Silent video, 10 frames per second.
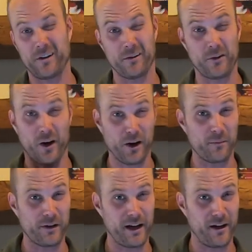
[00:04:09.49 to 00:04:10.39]
Could have gone
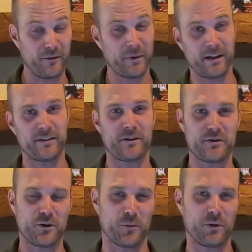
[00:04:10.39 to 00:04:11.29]
up or down because they're
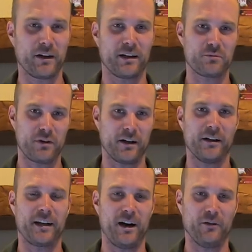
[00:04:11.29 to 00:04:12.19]
still putting this
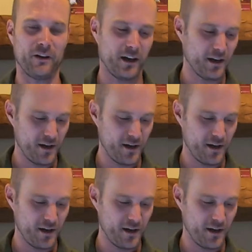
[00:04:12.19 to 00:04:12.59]
product out.